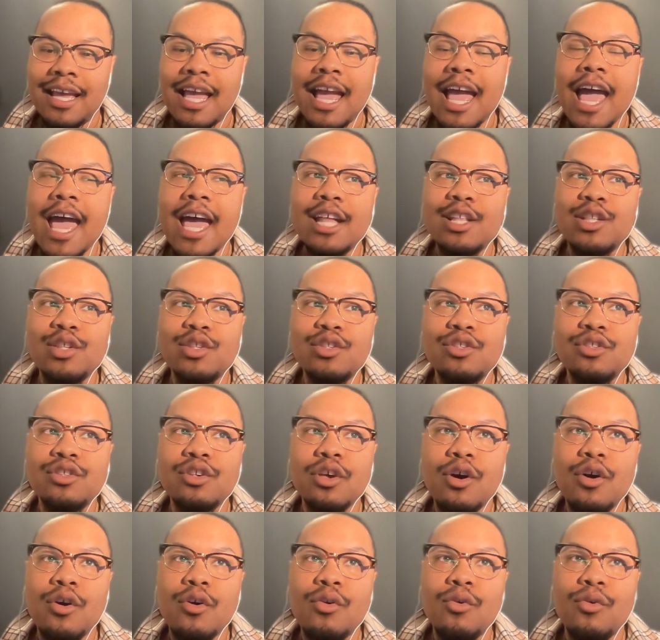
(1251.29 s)
And
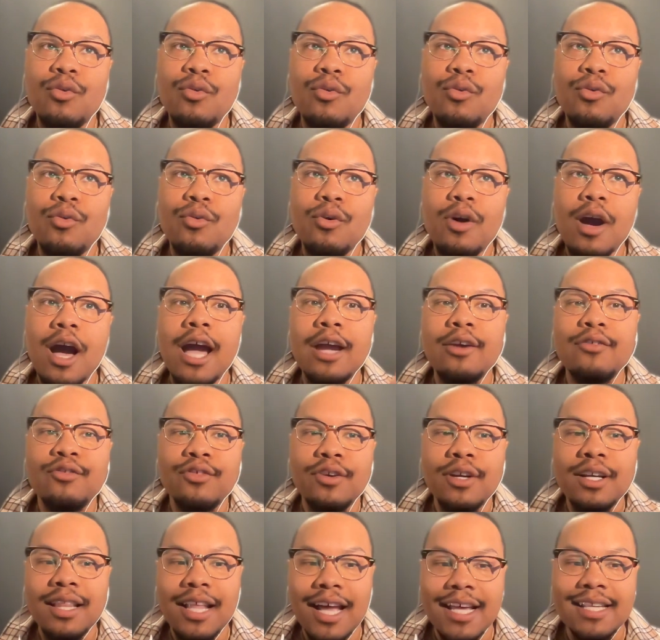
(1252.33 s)
so I
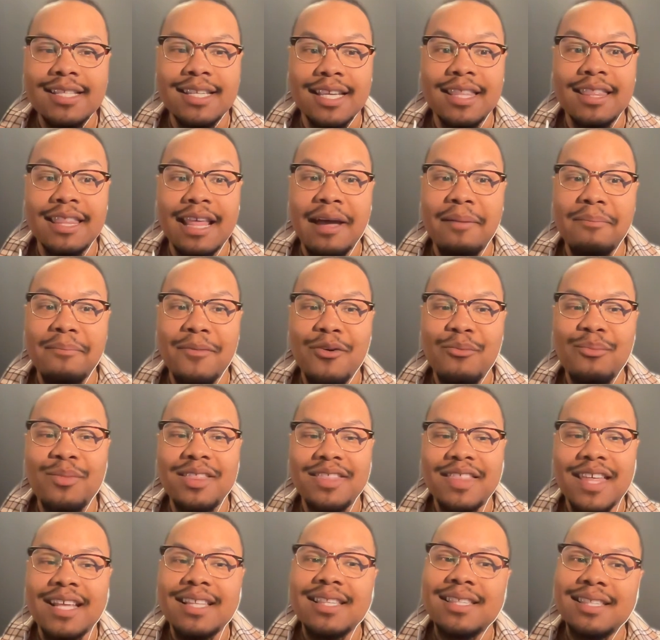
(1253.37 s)
realized in that
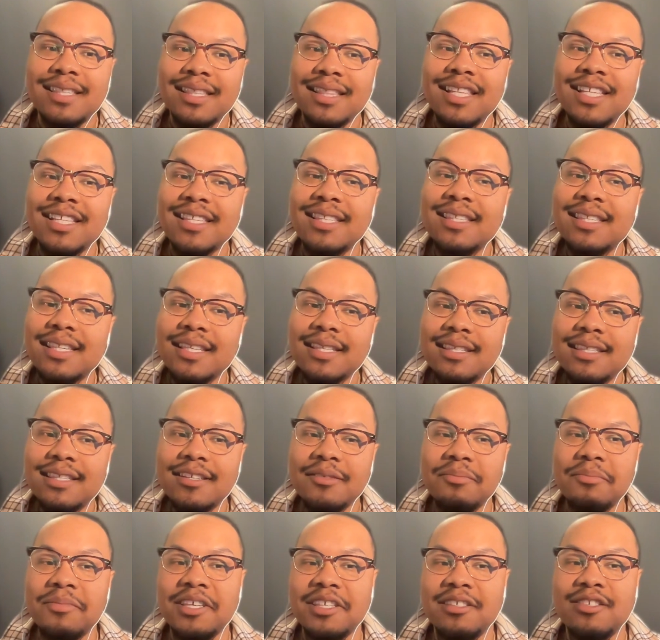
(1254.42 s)
moment that the
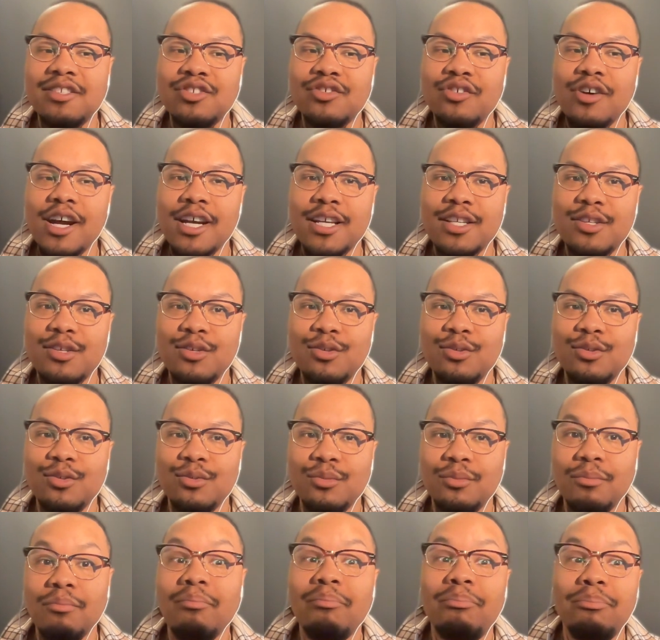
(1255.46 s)
system is trying to
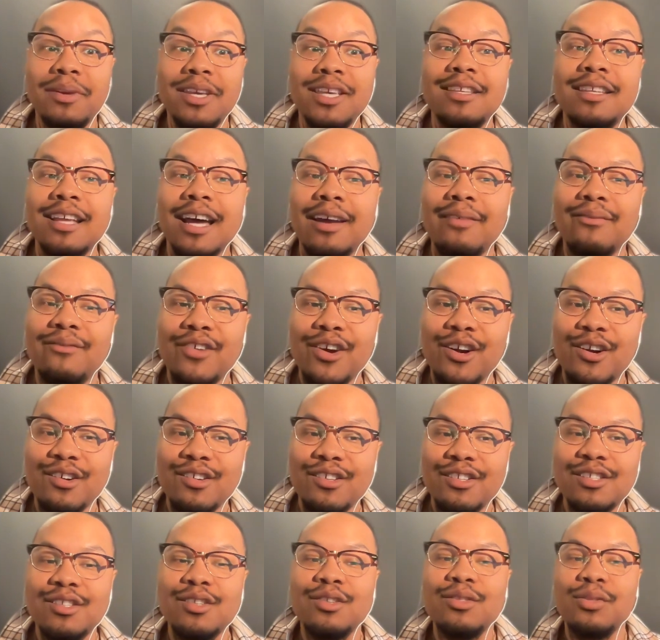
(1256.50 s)
be
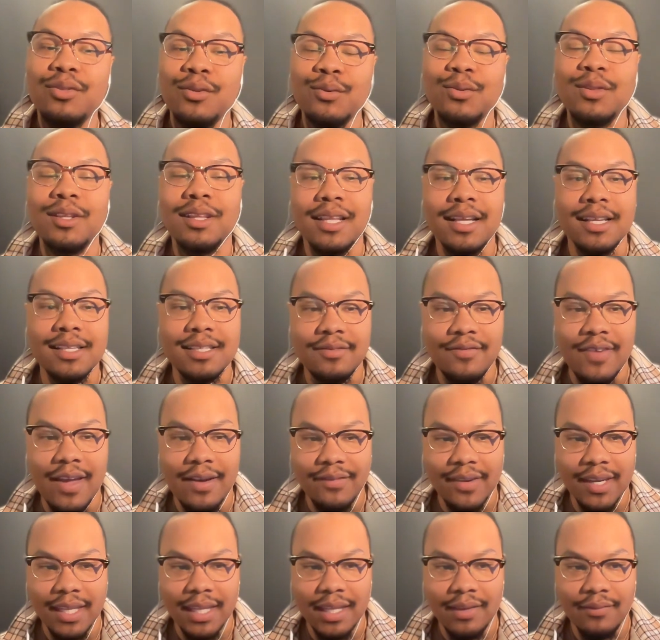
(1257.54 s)
diverse through the lens of
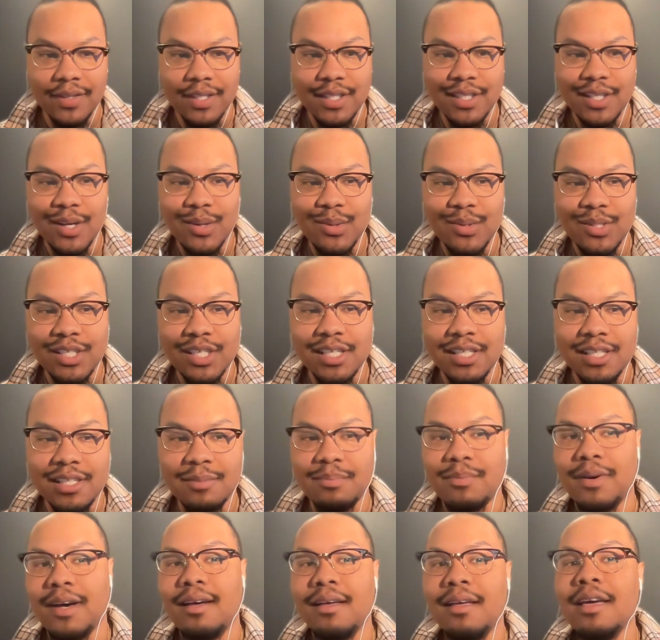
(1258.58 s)
African Nova Scotians,
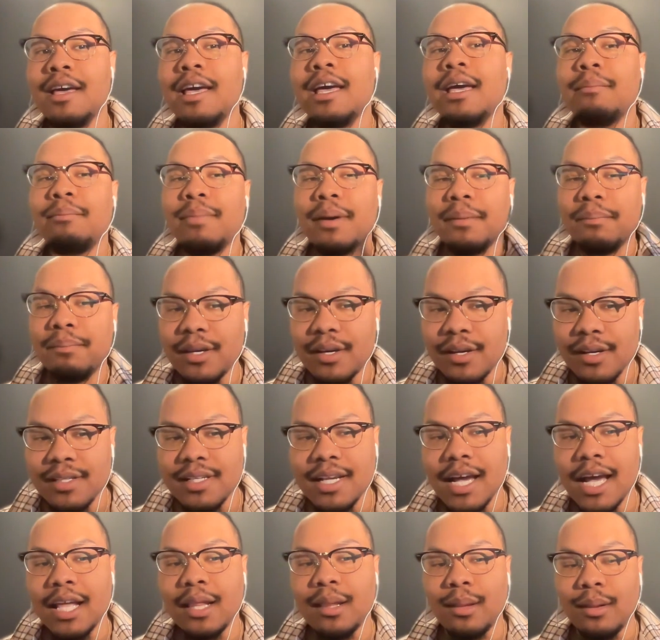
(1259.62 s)
but because
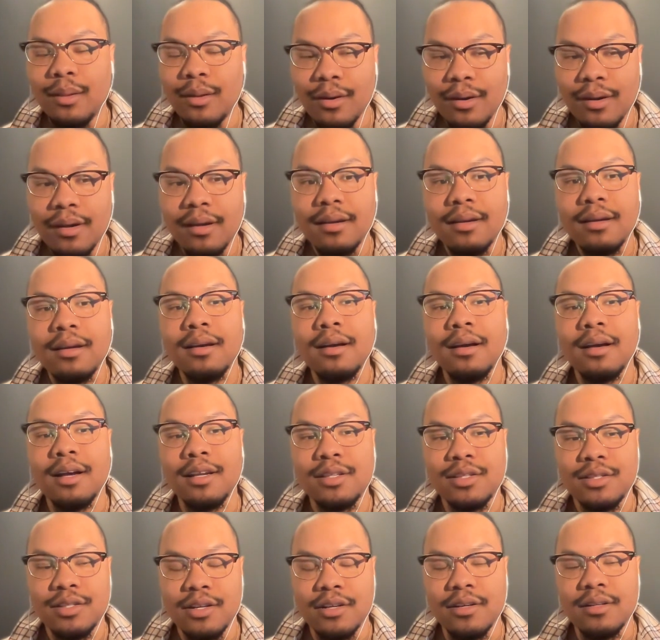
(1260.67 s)
I look a
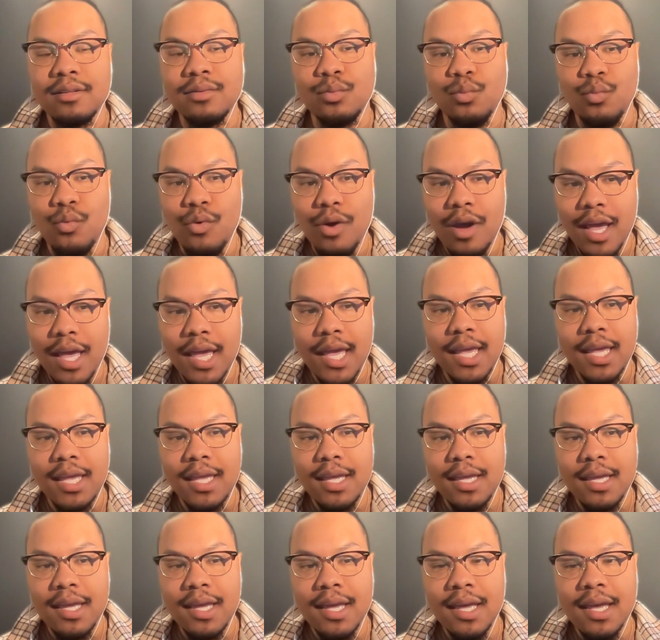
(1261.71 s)
certain way,
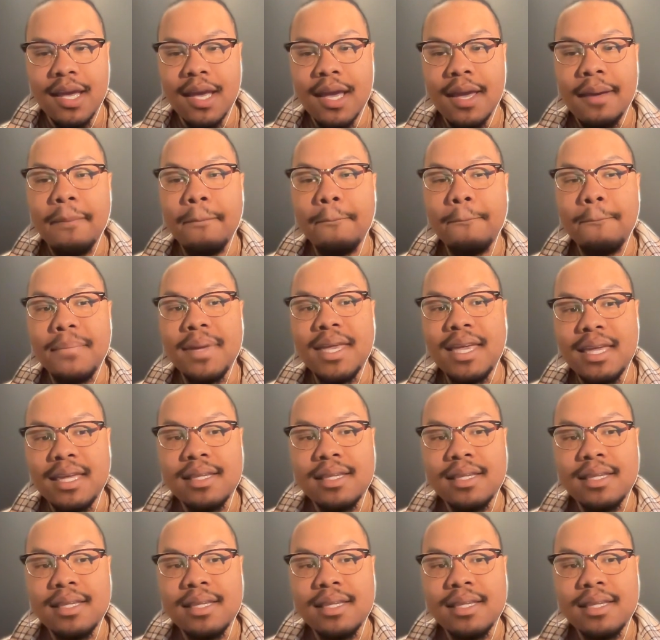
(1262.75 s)
me